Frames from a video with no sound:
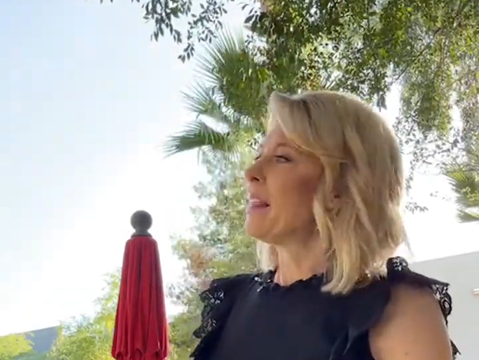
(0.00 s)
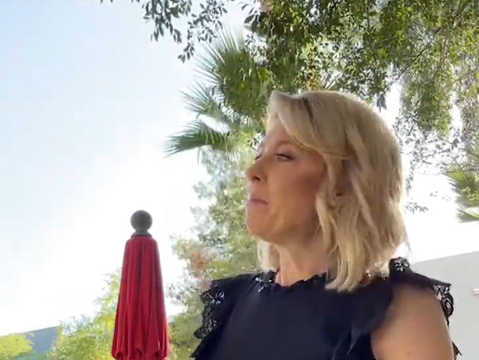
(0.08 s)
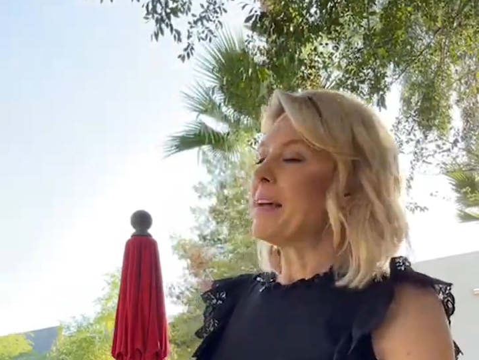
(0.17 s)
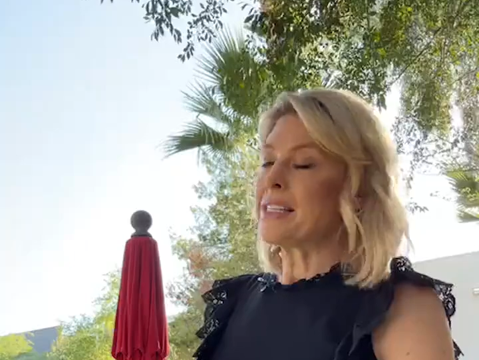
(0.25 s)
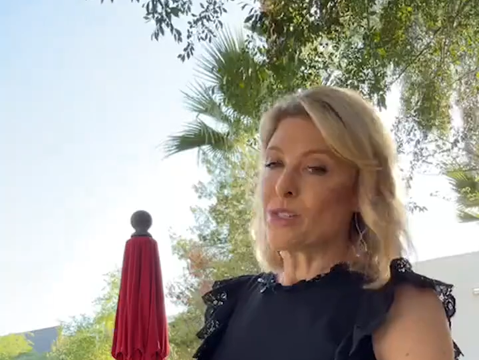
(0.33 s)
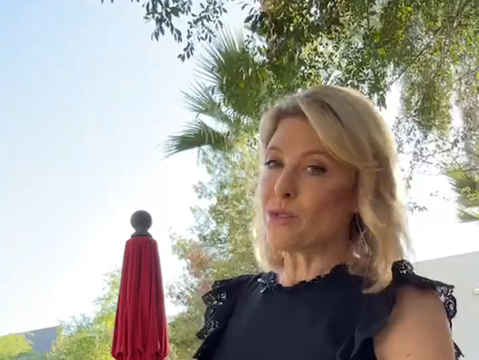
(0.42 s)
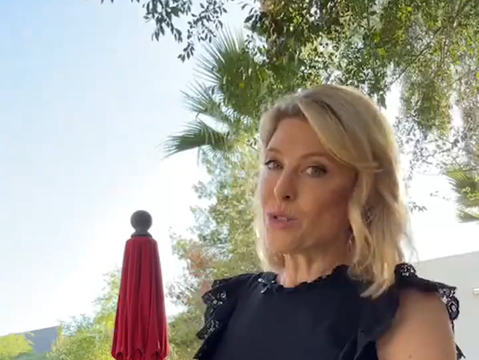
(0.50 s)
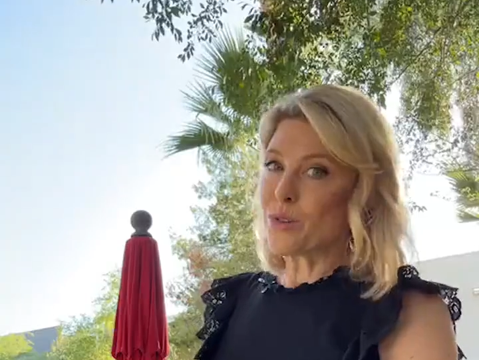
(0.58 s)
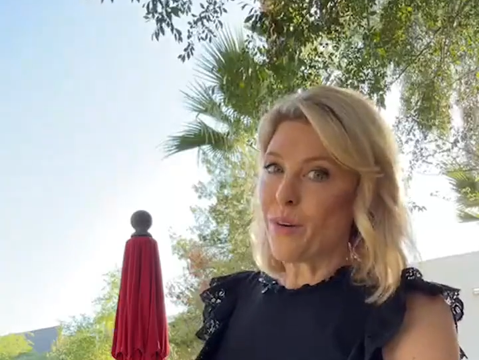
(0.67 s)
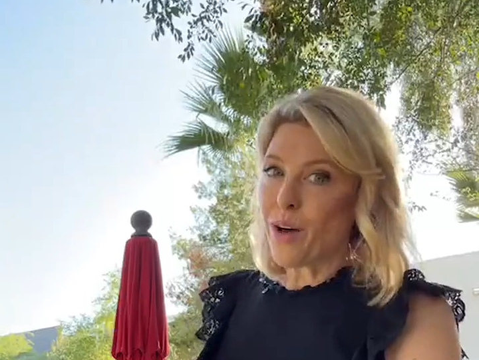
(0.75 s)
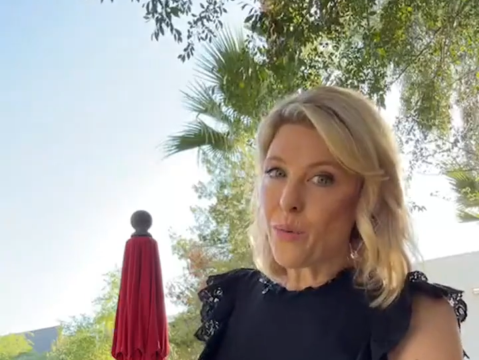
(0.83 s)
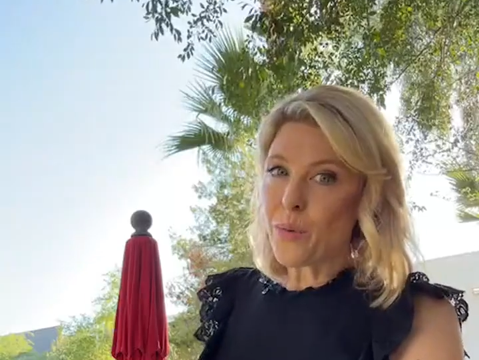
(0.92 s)
The best news
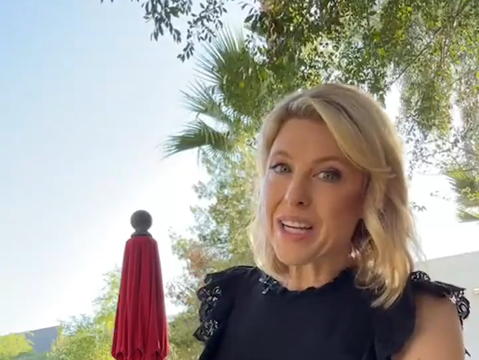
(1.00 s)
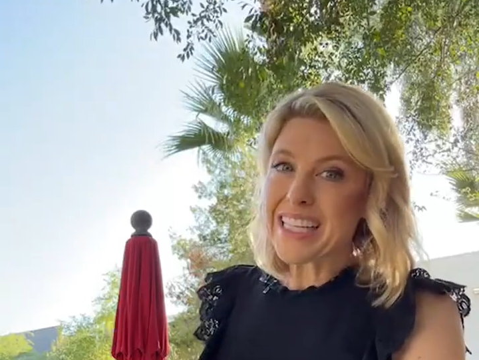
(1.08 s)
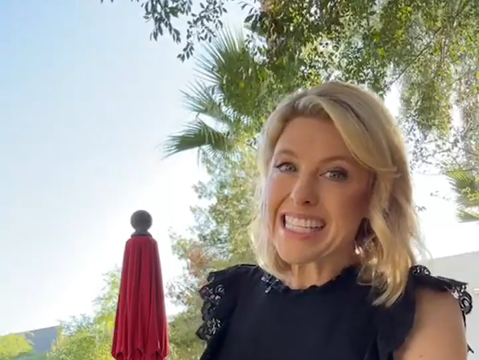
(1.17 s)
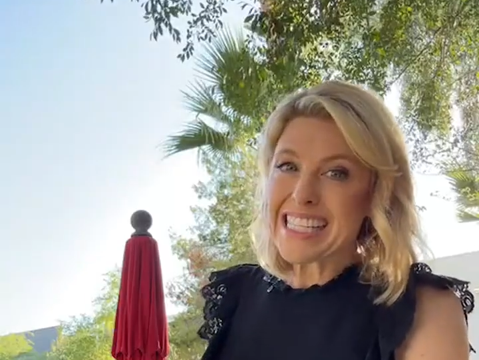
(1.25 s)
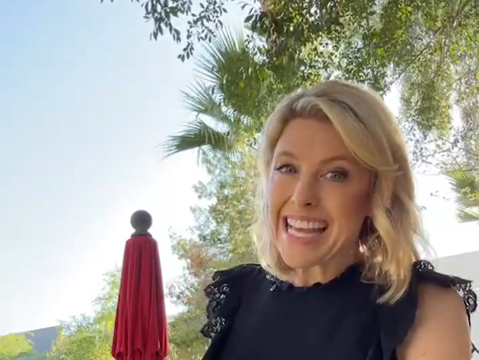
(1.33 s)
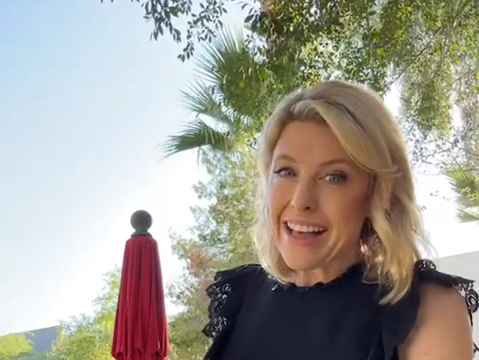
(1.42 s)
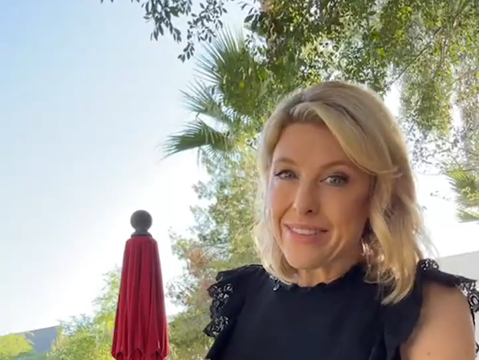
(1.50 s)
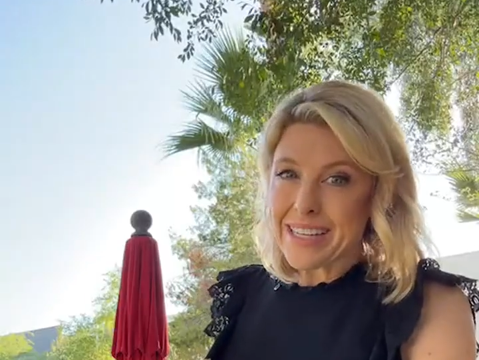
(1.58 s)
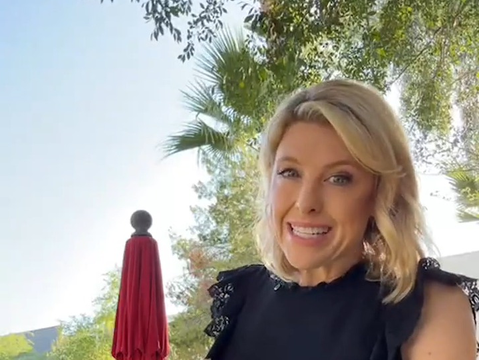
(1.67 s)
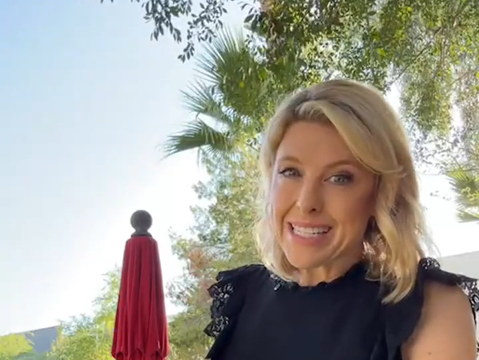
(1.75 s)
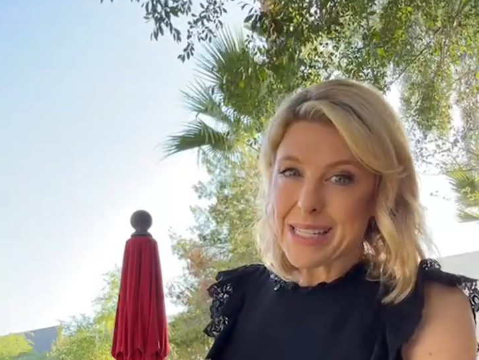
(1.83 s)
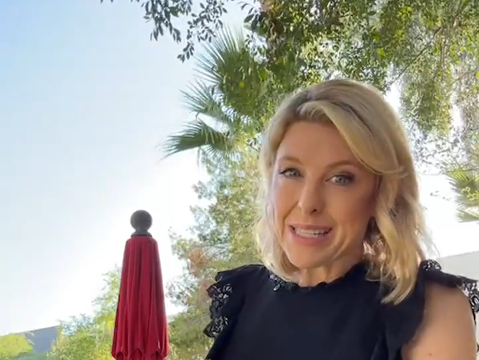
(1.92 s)
of all, we're in the
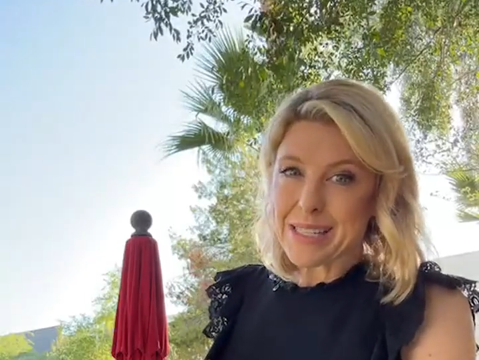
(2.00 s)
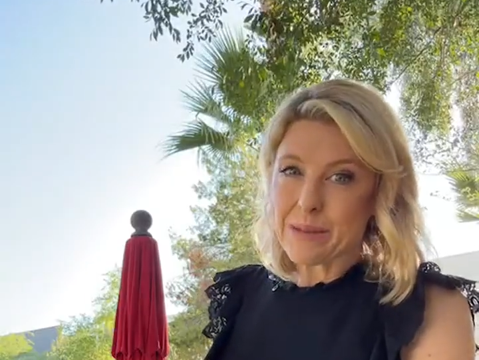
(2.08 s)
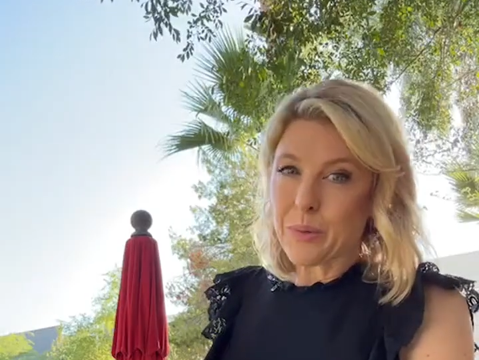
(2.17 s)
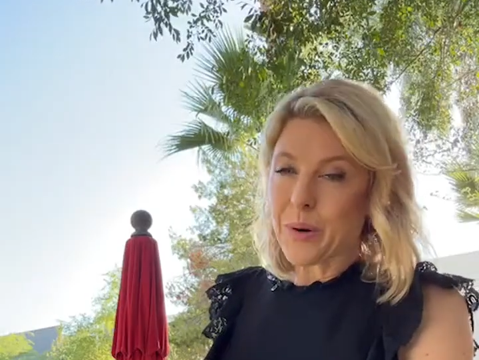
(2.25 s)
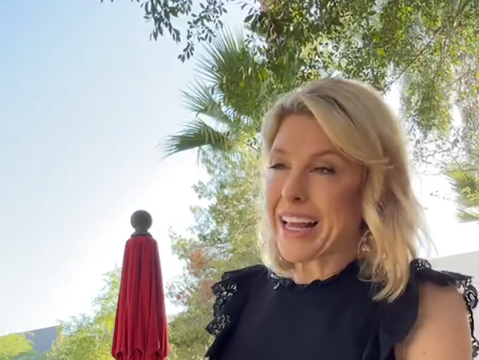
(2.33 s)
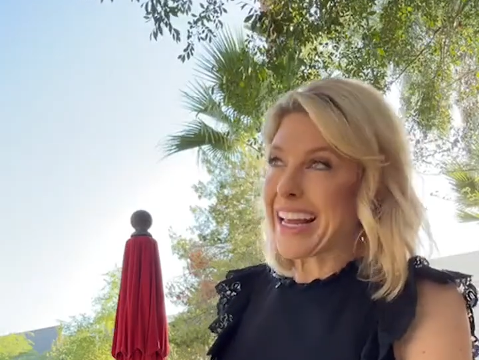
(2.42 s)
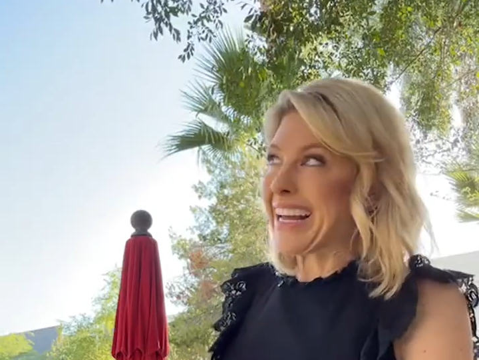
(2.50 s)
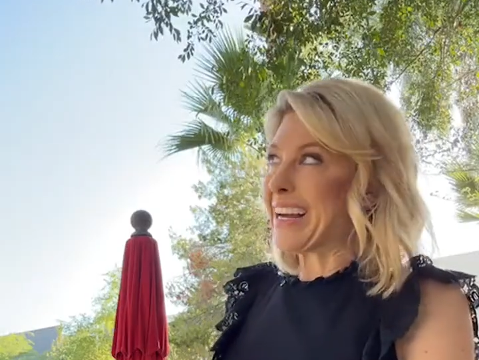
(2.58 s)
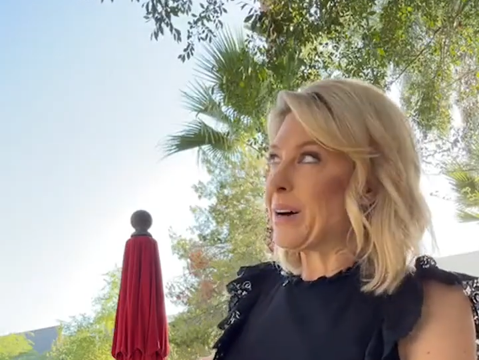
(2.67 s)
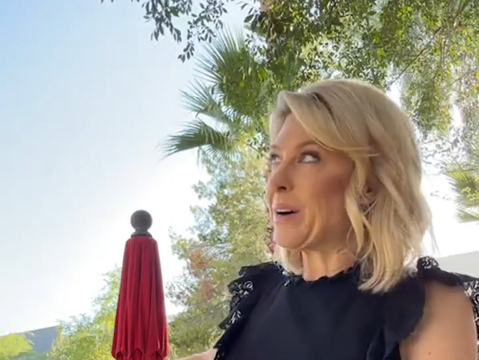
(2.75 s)
70s this morning.